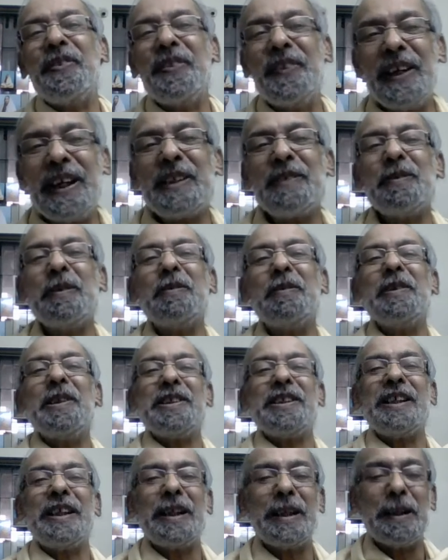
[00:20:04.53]
That we will
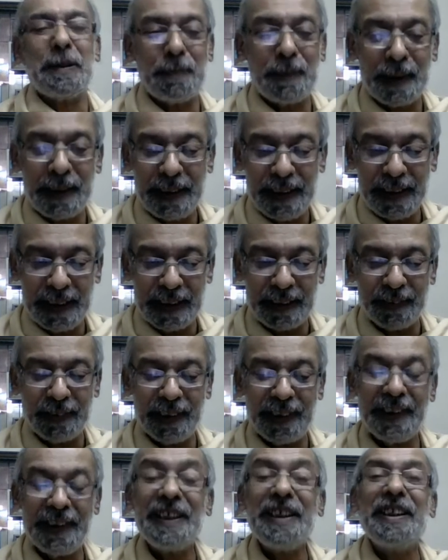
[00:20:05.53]
take up in
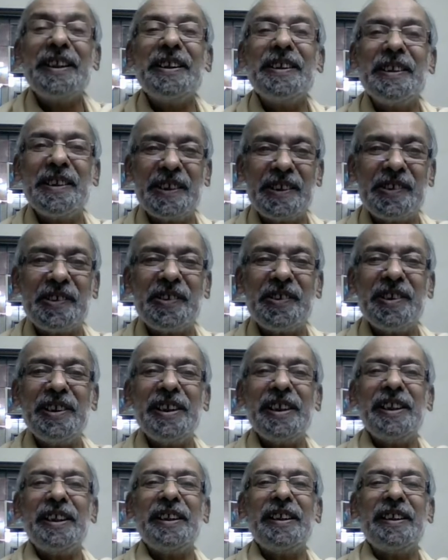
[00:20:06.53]
our next
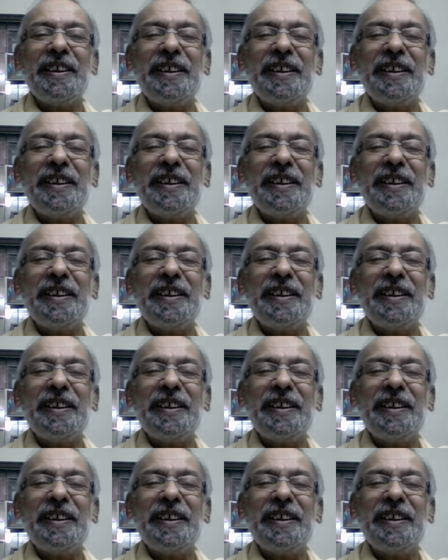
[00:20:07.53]
reading.